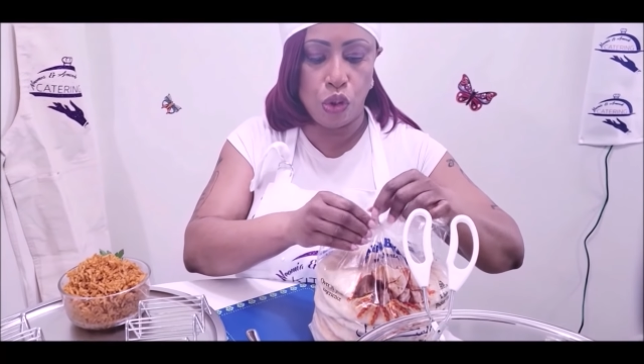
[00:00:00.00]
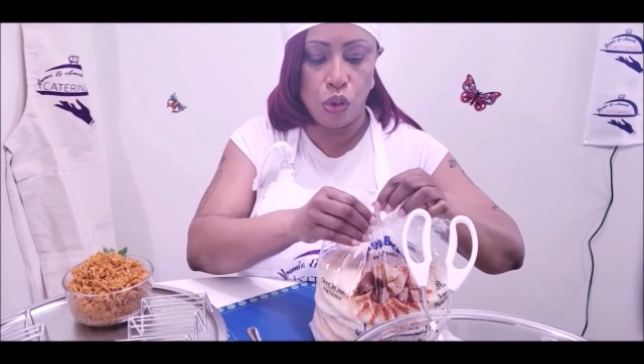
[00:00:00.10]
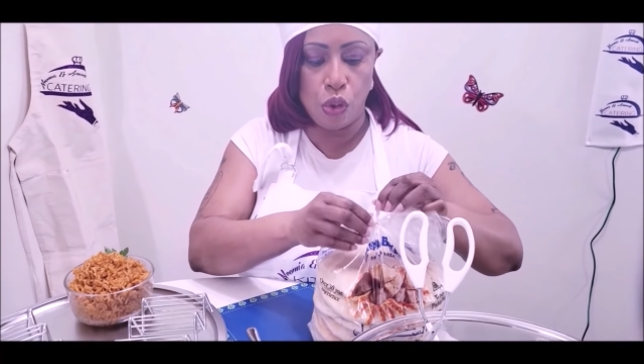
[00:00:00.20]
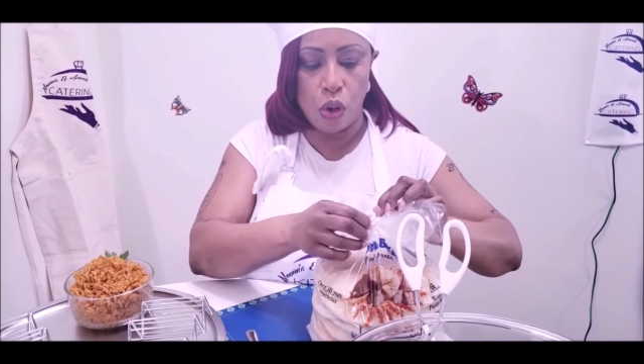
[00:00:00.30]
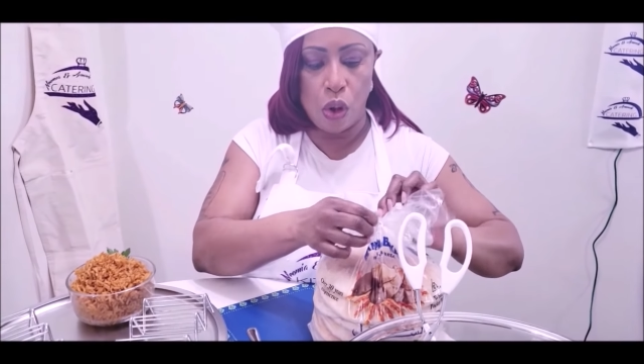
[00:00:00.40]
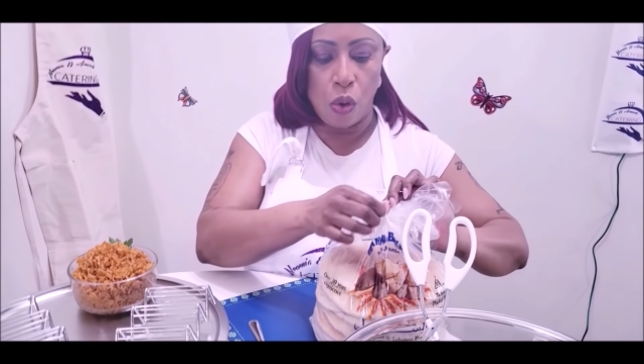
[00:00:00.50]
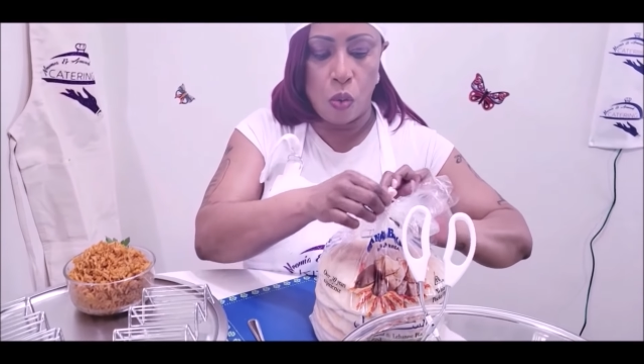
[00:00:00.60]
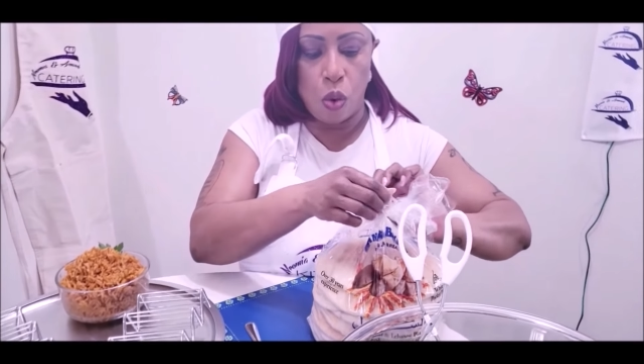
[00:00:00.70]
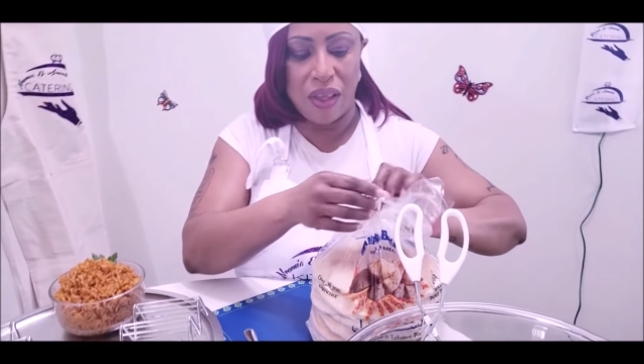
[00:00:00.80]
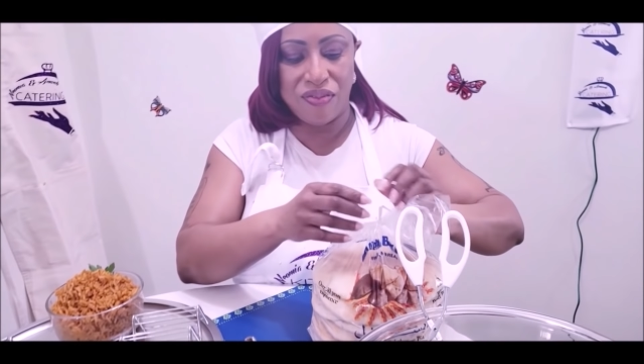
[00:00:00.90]
you
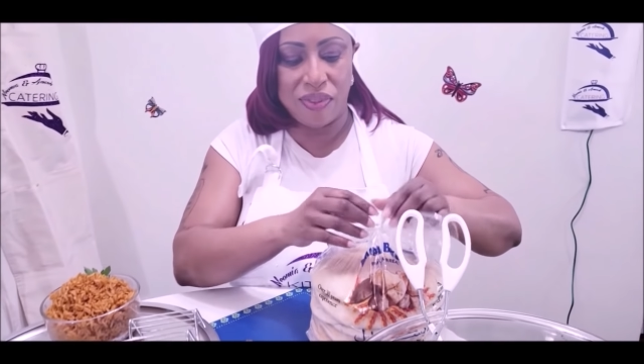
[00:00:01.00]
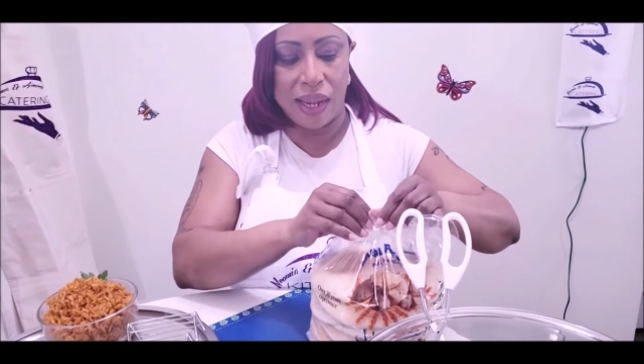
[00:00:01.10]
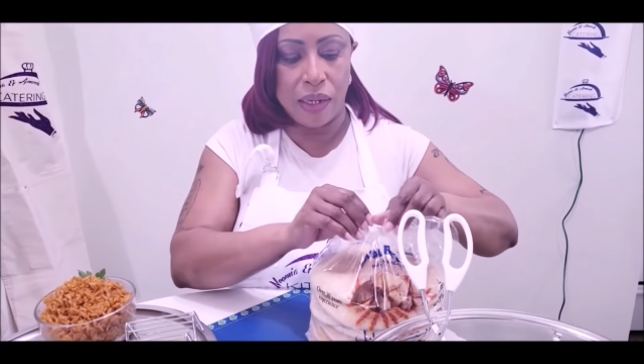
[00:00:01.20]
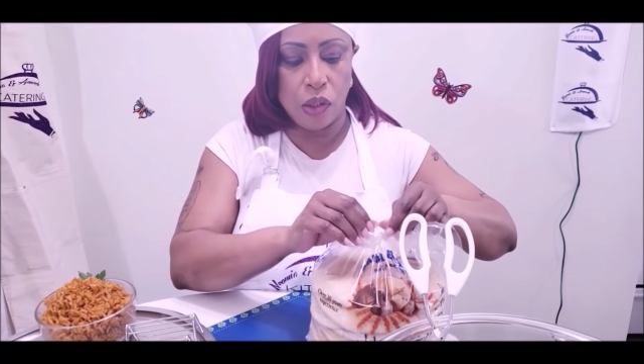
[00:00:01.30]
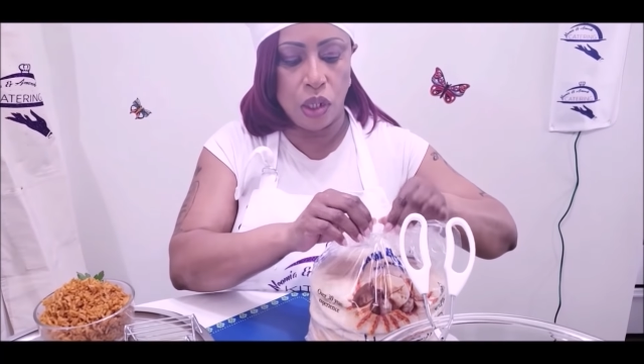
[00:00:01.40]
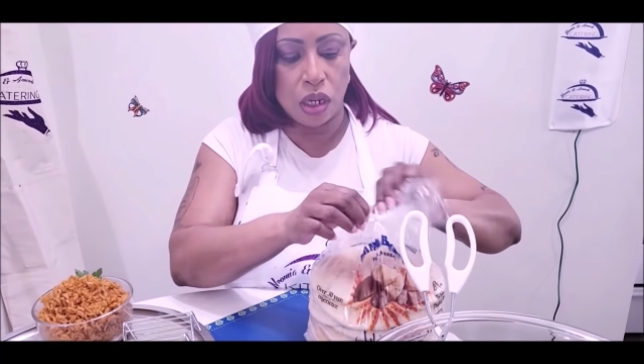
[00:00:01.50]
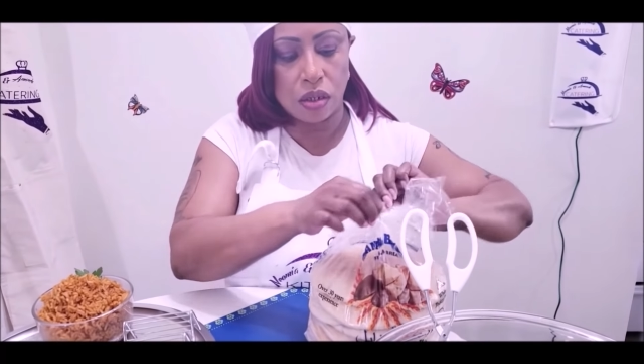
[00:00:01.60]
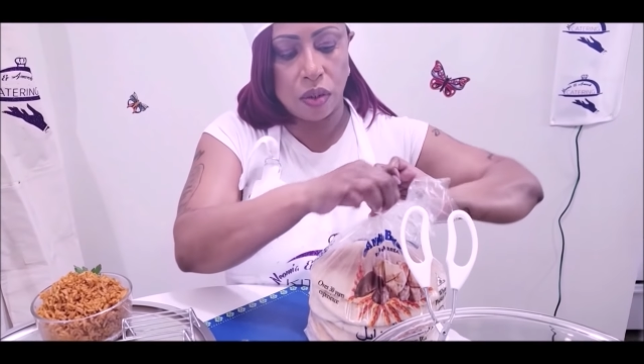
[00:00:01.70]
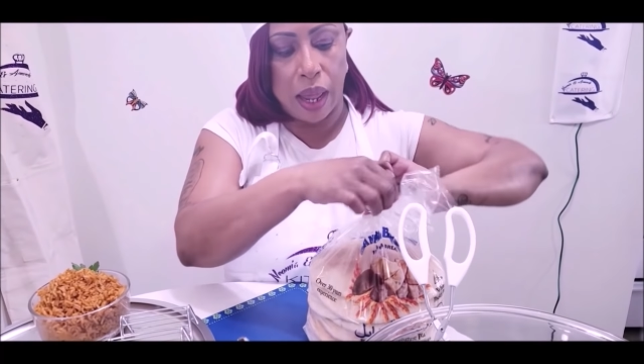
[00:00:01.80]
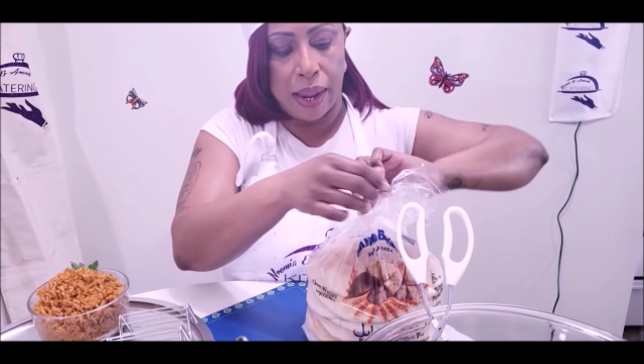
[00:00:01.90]
what they
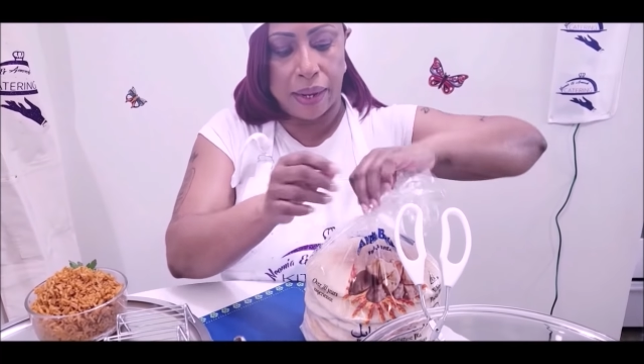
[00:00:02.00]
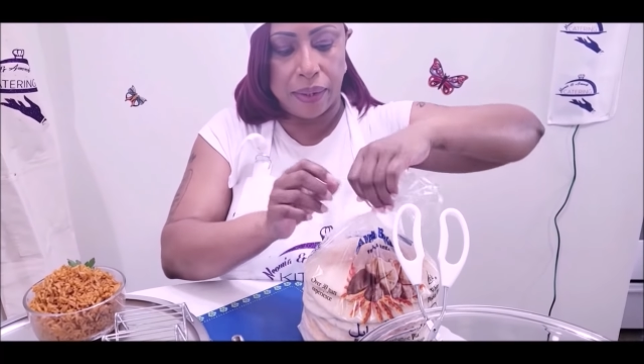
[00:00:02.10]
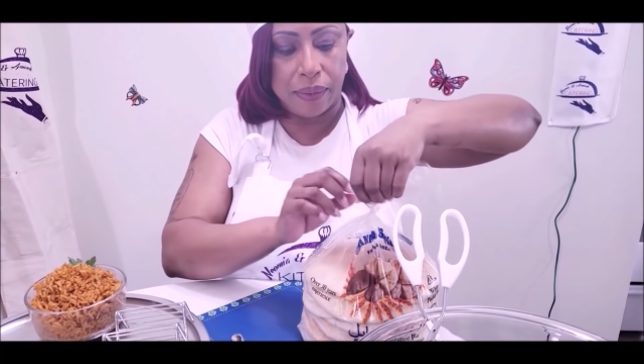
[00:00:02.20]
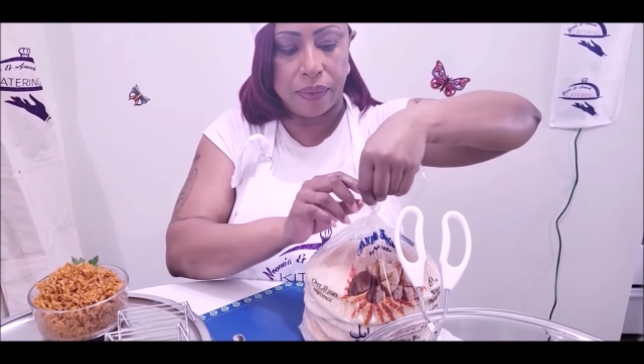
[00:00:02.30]
look like,